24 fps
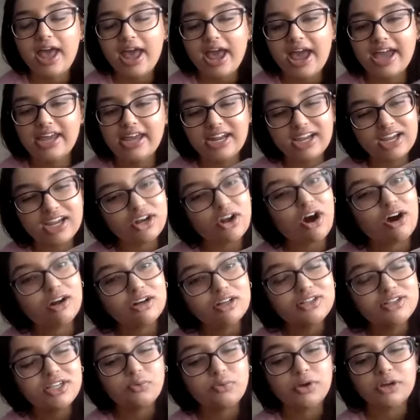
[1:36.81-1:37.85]
And it could
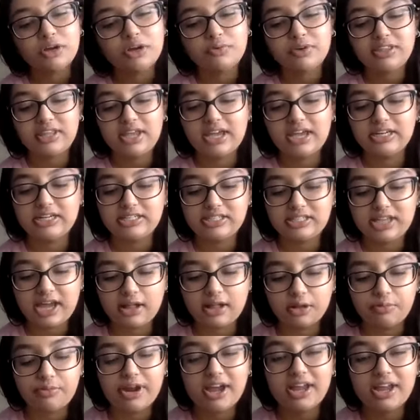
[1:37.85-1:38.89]
honestly work with any
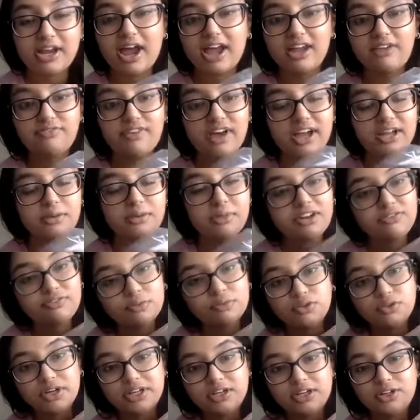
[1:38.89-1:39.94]
style of bread. I find mine
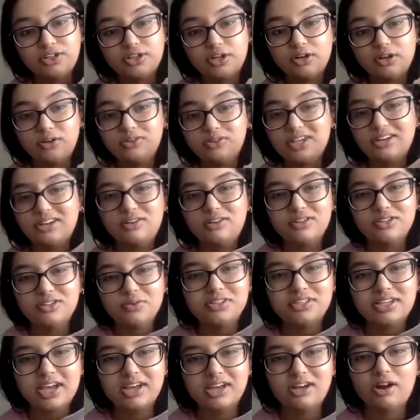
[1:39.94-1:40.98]
from Trader Joe's. I know this
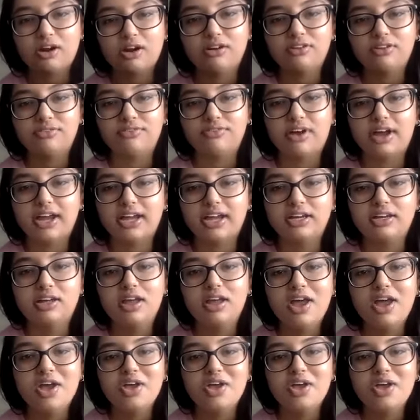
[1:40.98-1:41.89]
one's kind of hard to find.